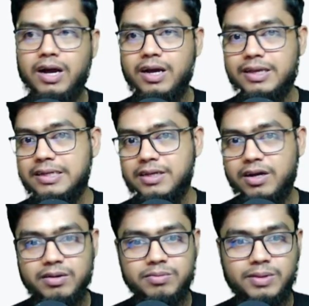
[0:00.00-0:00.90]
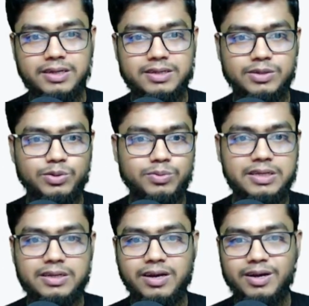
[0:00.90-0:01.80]
in
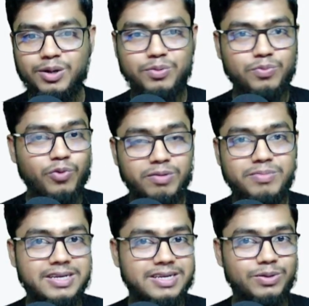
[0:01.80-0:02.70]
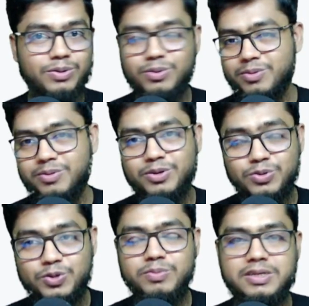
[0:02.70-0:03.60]
in 1 minute or
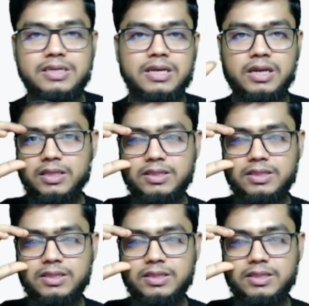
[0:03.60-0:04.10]
2 minutes.